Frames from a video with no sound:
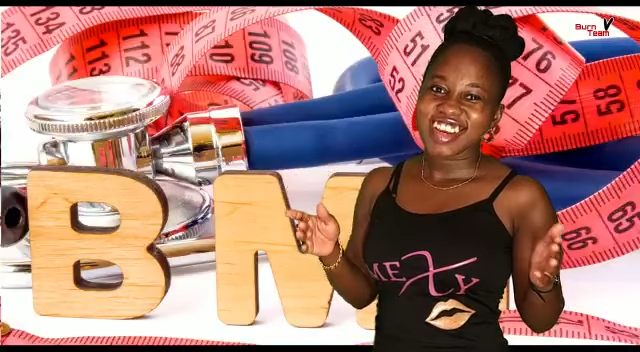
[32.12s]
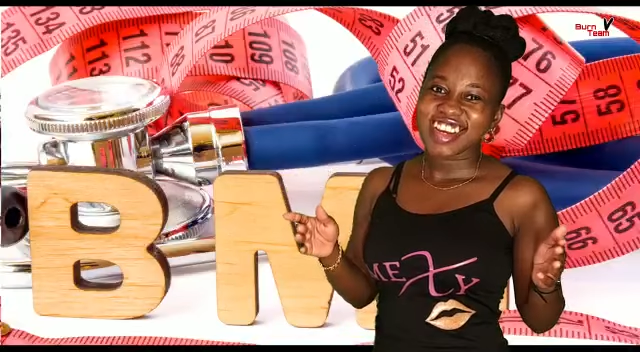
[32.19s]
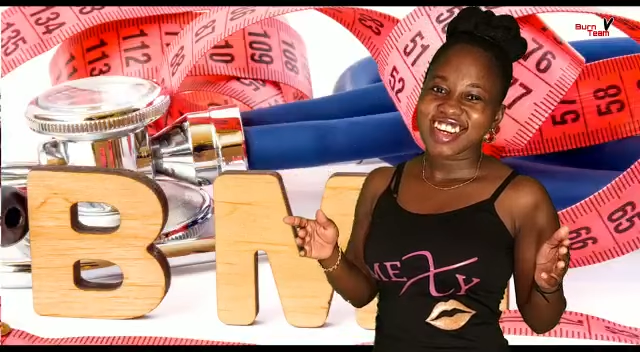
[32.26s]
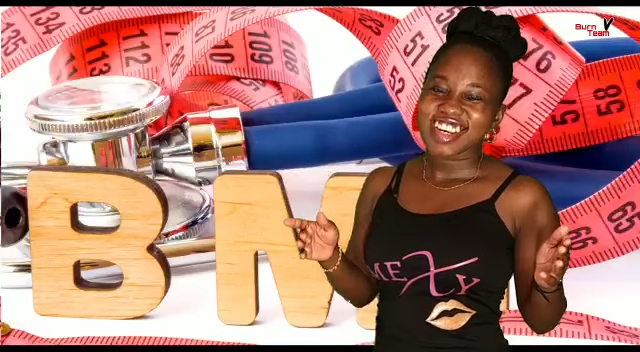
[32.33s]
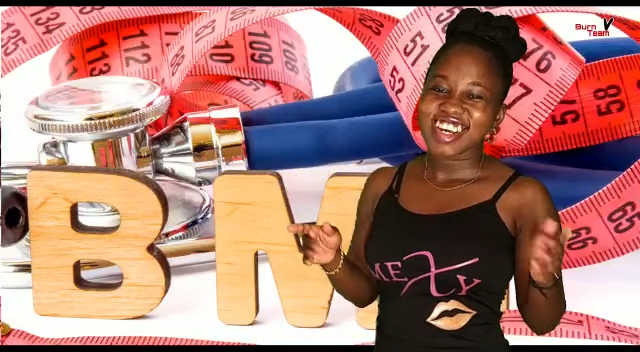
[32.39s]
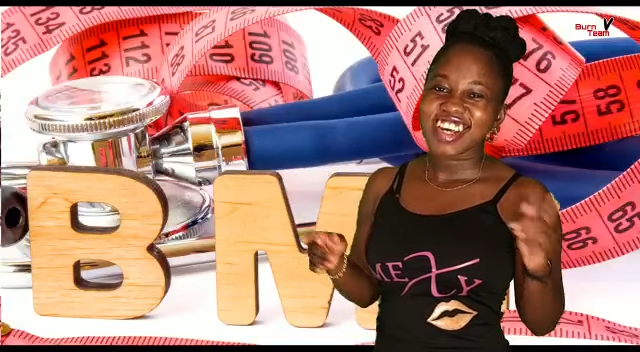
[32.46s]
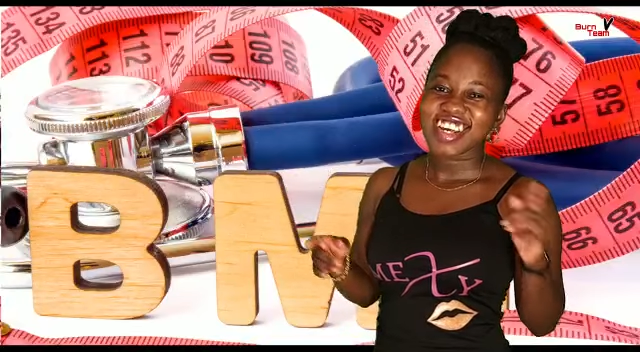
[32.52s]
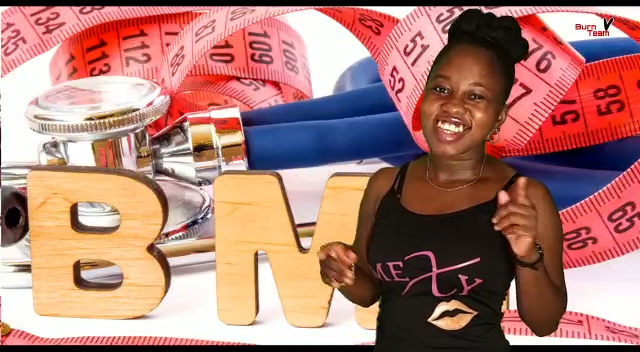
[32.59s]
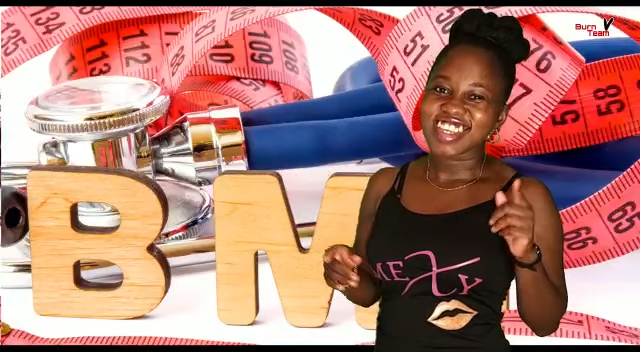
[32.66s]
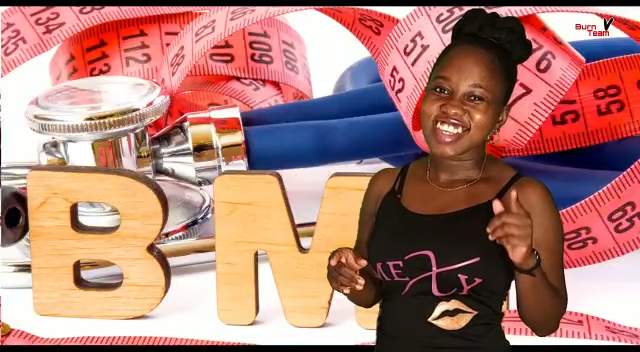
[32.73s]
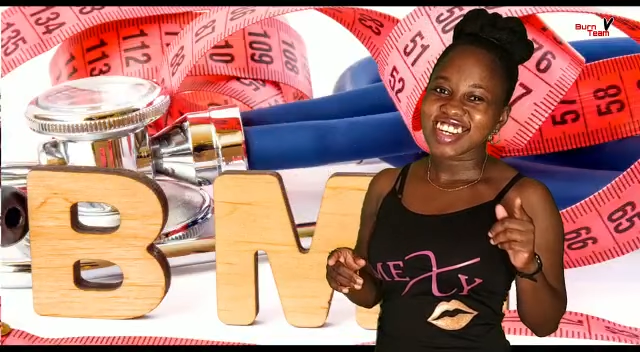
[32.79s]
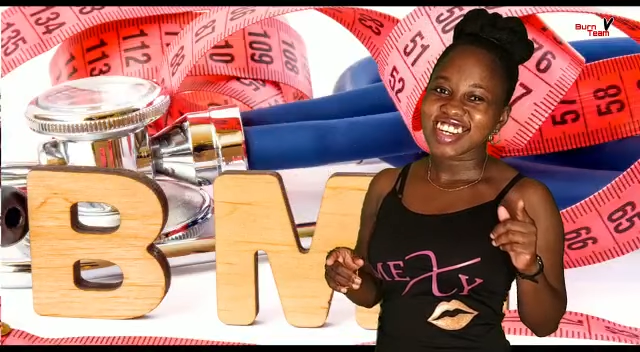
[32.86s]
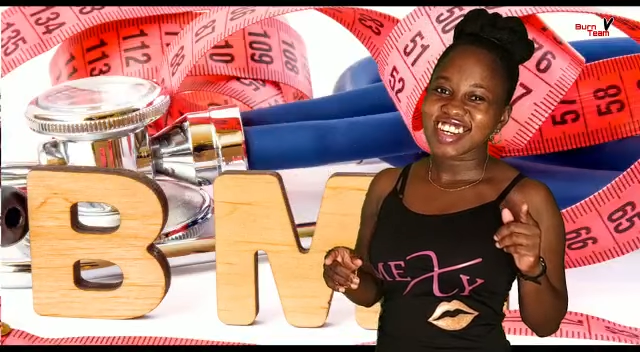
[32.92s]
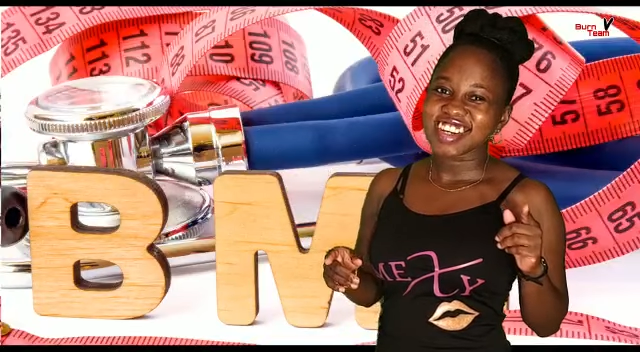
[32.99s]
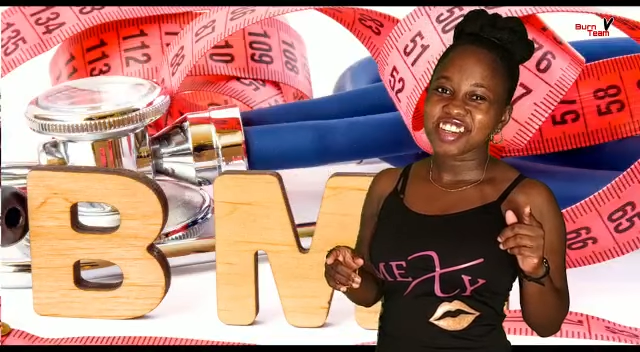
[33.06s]
Hey,
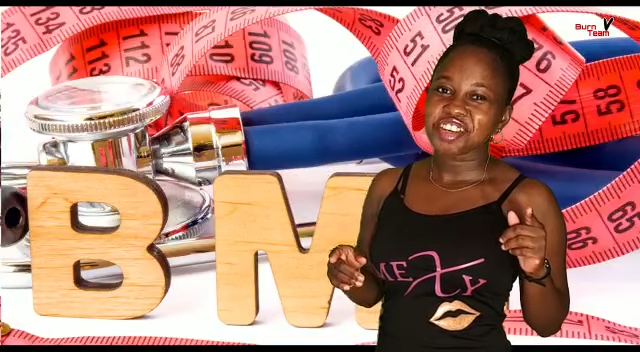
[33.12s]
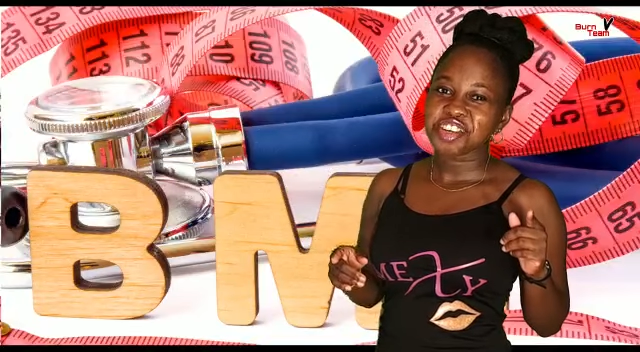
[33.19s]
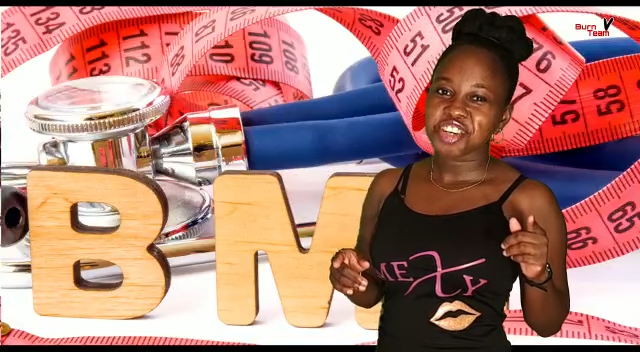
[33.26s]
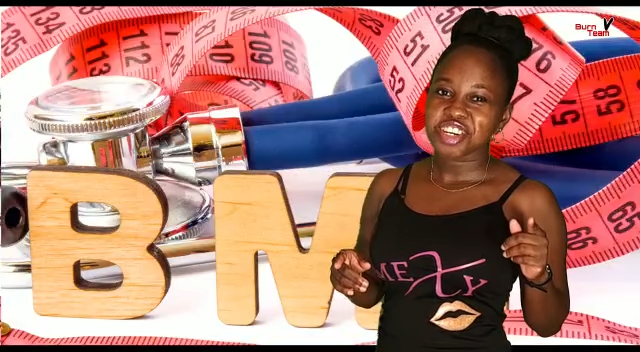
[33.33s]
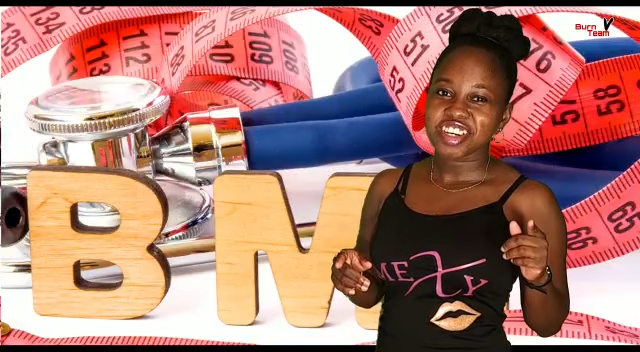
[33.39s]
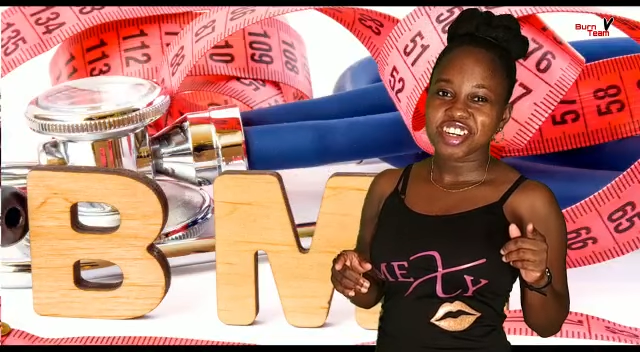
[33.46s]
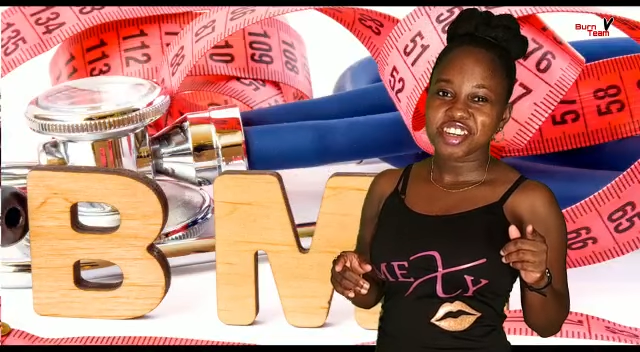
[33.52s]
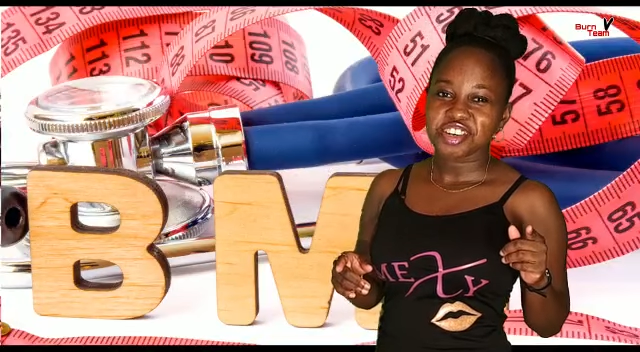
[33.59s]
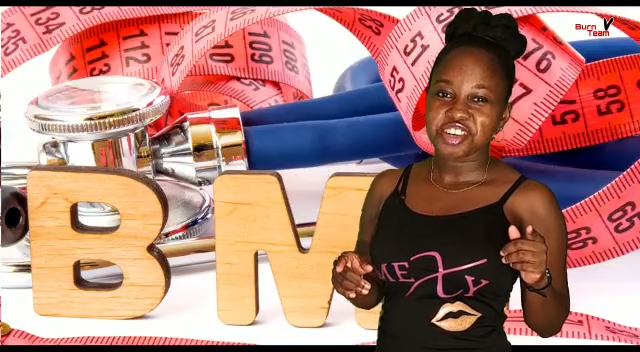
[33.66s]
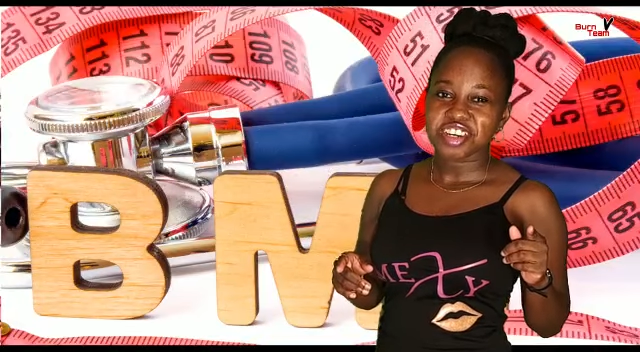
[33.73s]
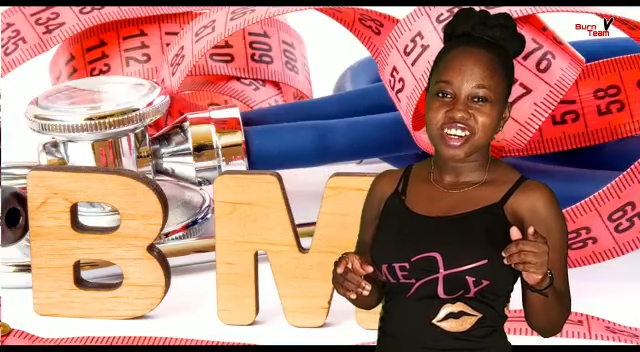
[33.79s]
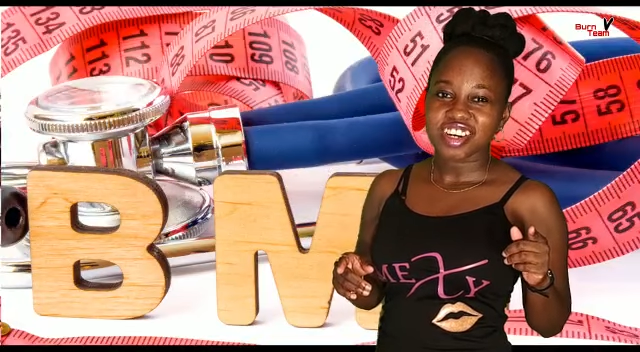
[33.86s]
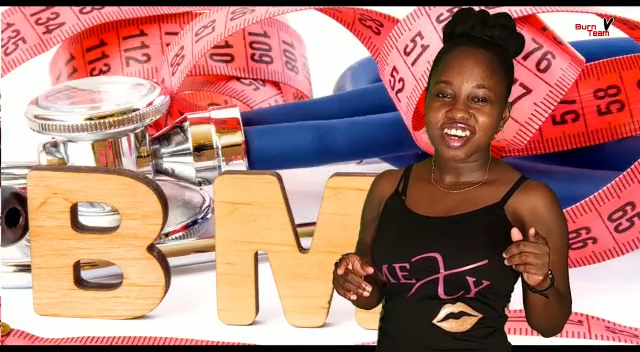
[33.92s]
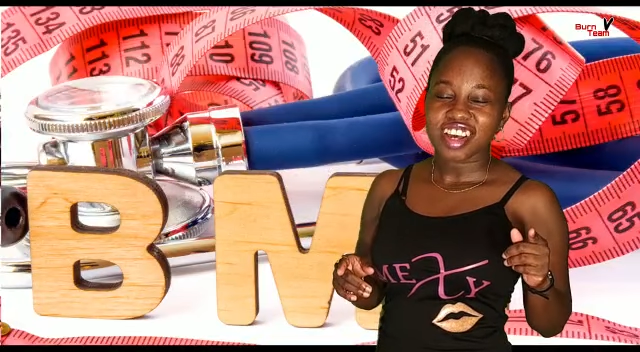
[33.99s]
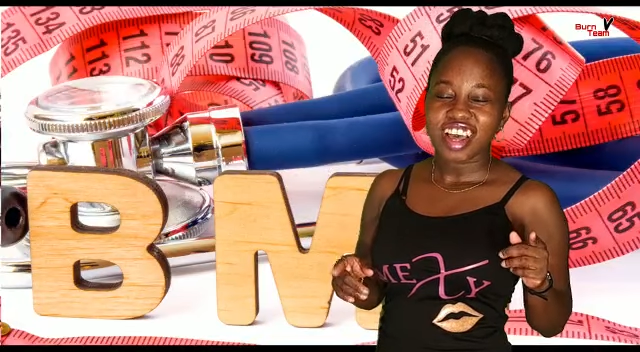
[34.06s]
it's Sigil Chika
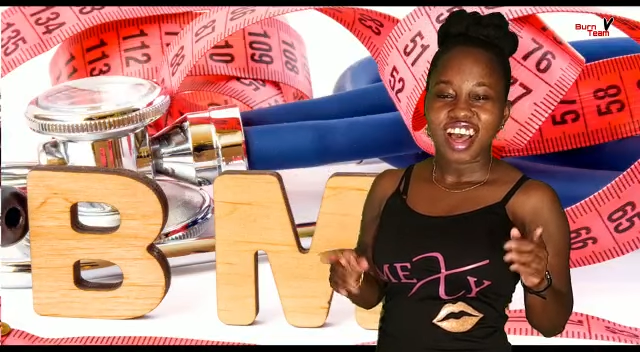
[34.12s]
J,